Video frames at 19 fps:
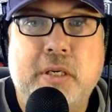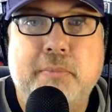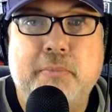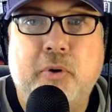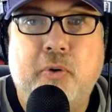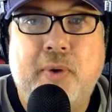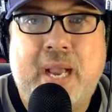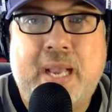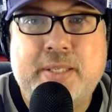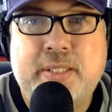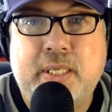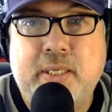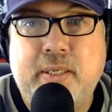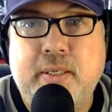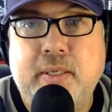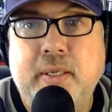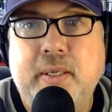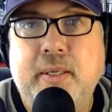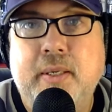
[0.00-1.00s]

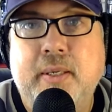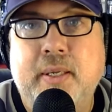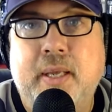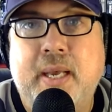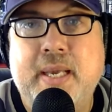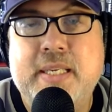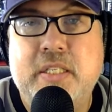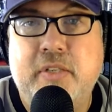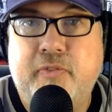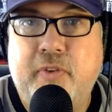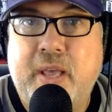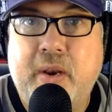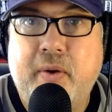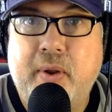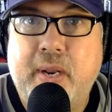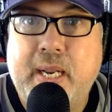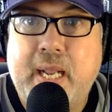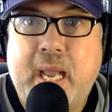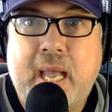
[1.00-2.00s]
Mrazek. He's a
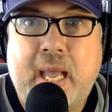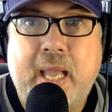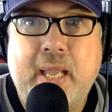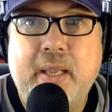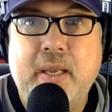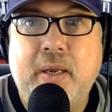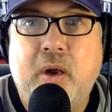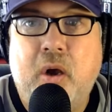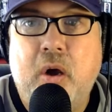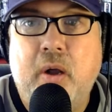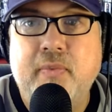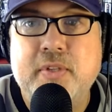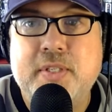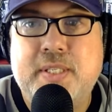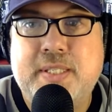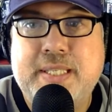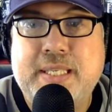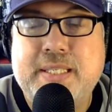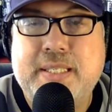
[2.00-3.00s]
veteran guy on the
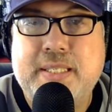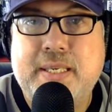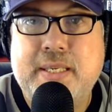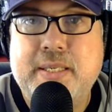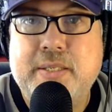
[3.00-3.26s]
season.